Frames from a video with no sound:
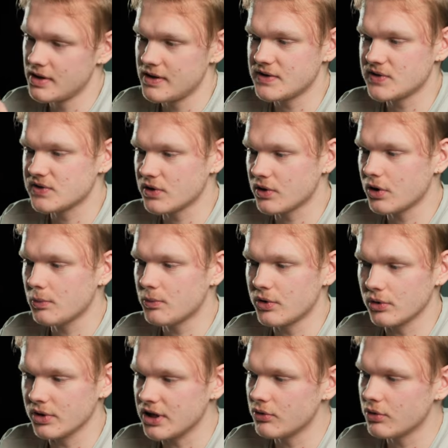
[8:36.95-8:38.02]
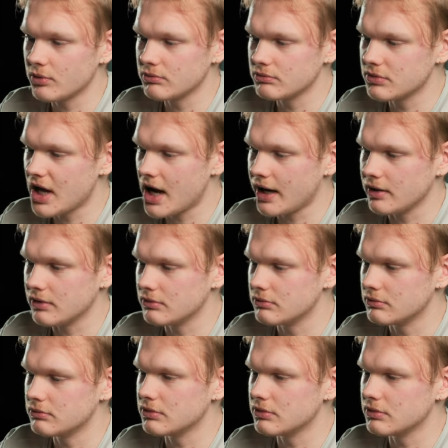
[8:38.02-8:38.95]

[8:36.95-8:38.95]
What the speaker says: This is a GoPro Hero 9.